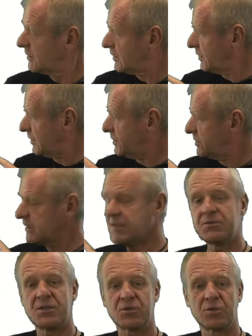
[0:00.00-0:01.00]
So here we
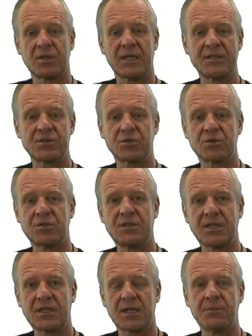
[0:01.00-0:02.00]
can see a performance chart for a
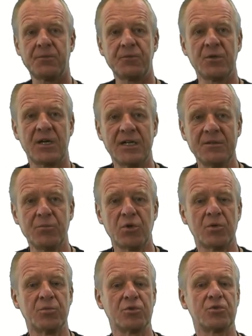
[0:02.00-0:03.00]
downhole motor.
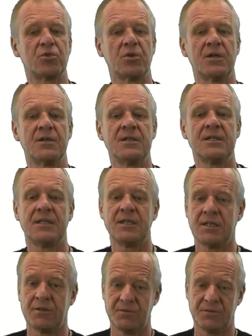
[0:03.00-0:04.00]
On the left
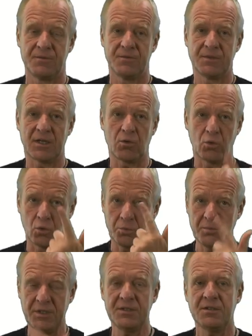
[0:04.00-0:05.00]
axis, we can read
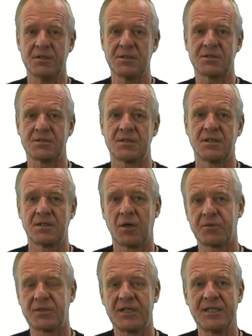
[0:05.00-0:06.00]
out the torque.
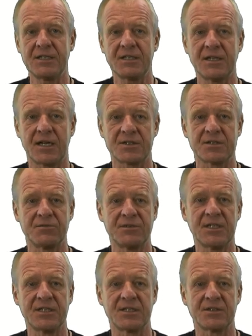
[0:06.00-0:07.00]
The
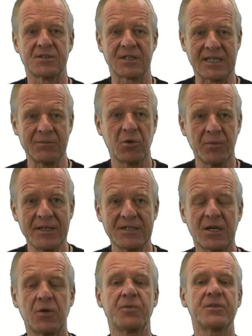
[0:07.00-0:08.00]
motor RPM
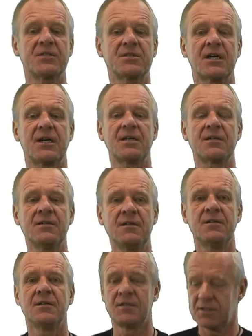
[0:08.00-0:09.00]

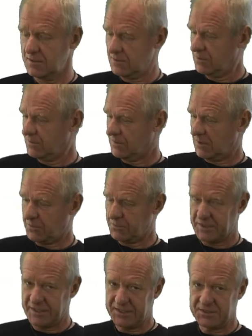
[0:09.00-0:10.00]
is found on the
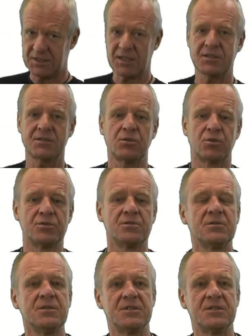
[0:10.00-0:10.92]
x-axis at the bottom.